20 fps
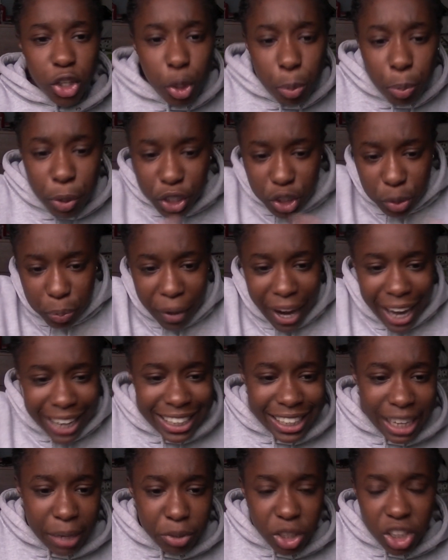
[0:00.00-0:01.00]
you push the
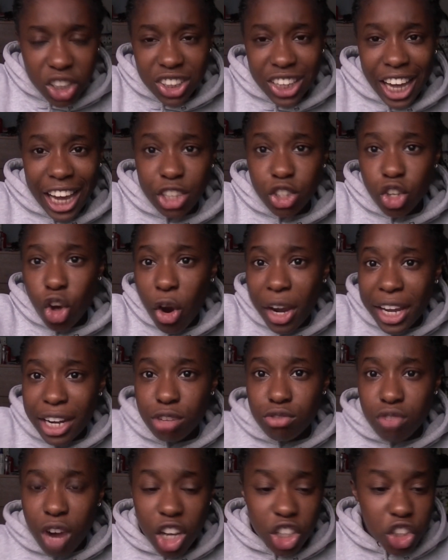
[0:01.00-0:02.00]
panty them to the side. You're in
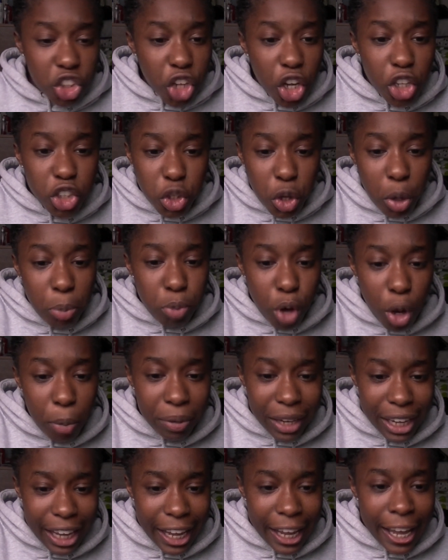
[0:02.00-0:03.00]
a rush. You don't do it
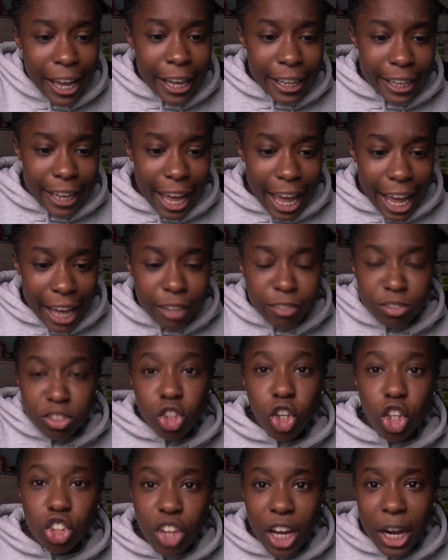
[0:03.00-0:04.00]
properly. Yeah,
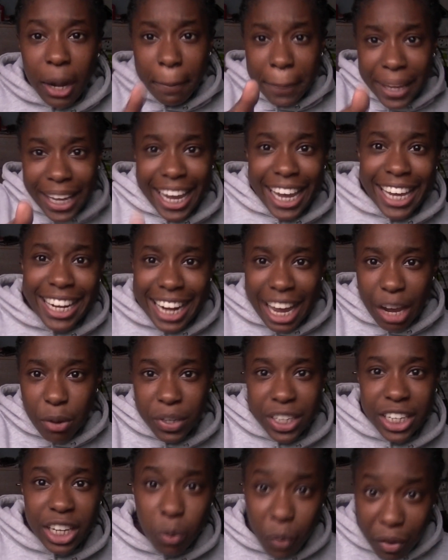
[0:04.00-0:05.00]
you're trying to be in there
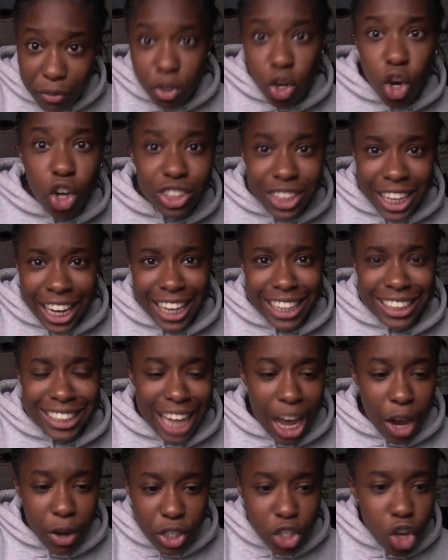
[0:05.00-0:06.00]
with with your things
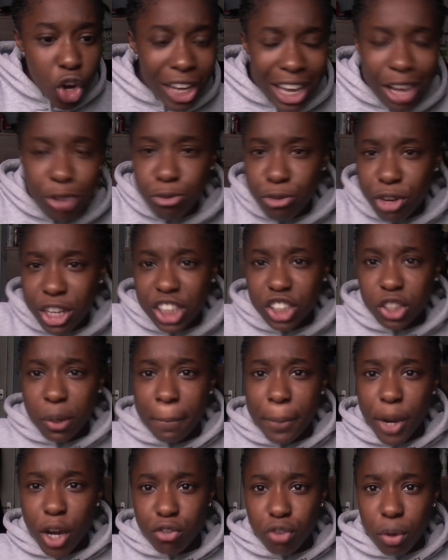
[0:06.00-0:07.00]
now, and you're getting
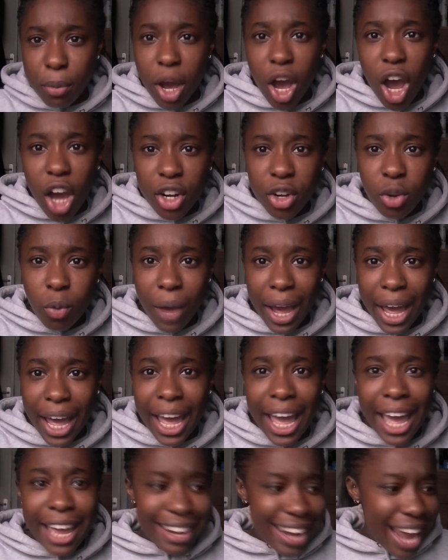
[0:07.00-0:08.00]
friction burn from her
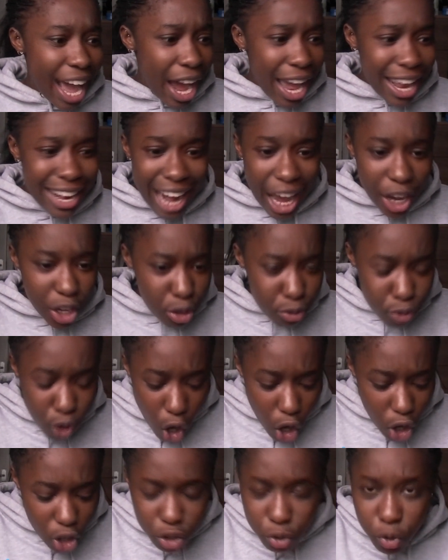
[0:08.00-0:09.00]
underwear now, and now you've
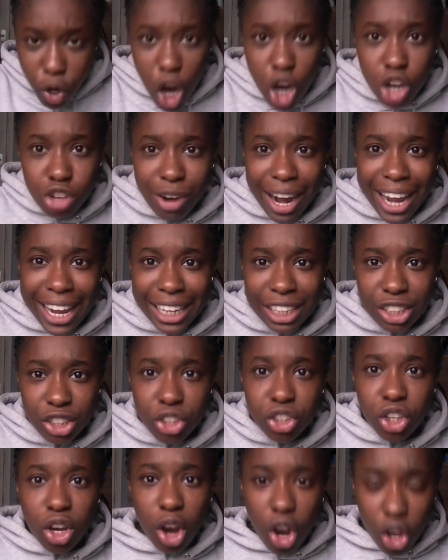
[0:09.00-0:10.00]
got you've got a graze
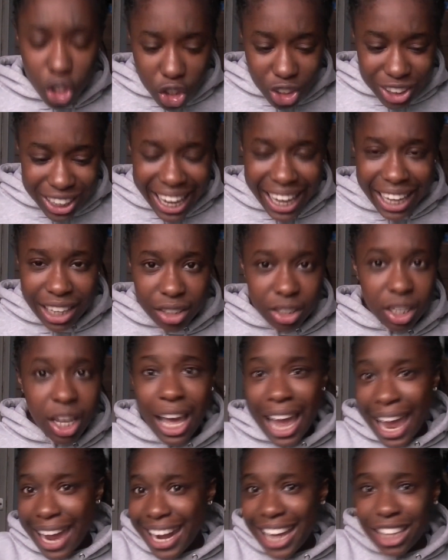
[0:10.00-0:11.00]
on your your on your things,
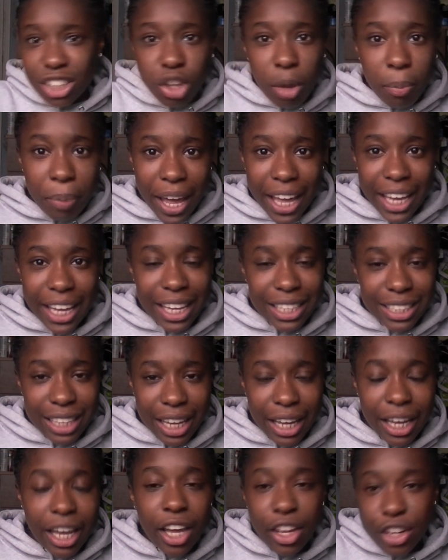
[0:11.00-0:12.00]
and that's not paying, is
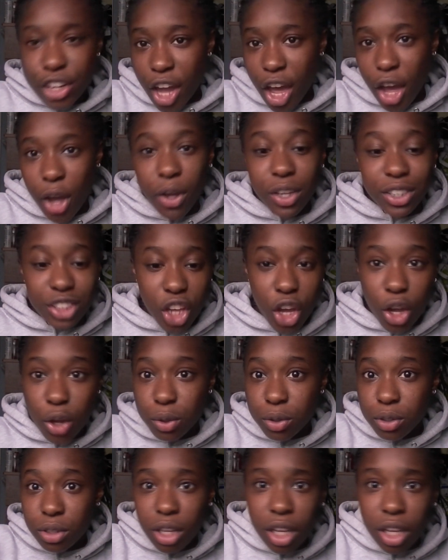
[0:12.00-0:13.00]
it? No. So